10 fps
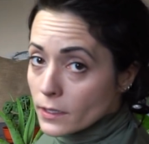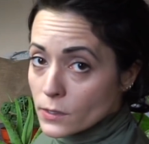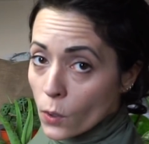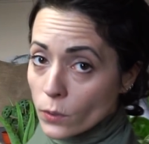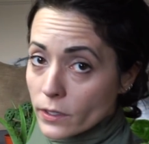that's
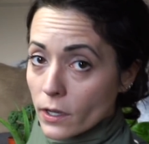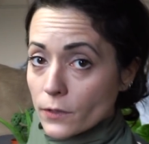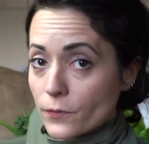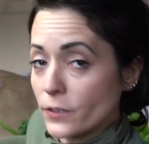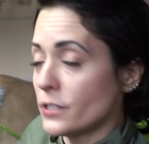holding
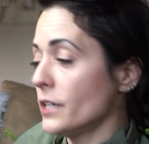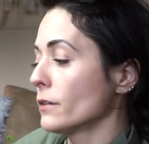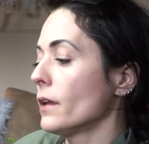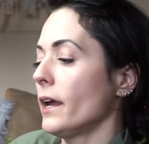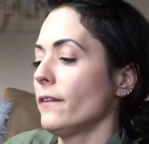on for dear
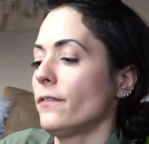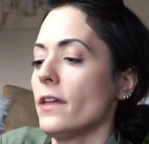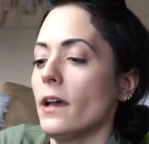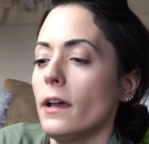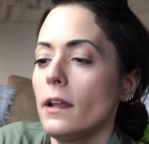life
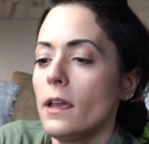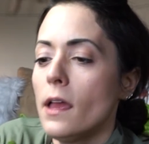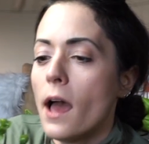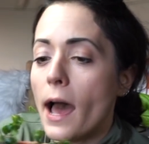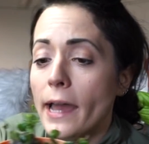that
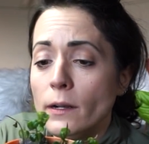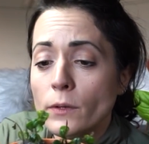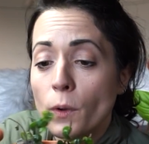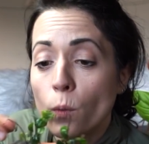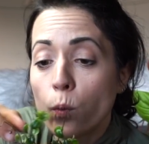I don't
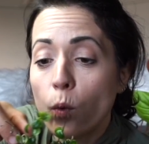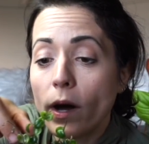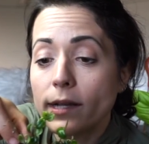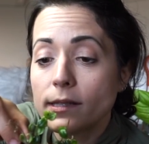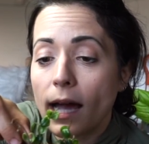know what.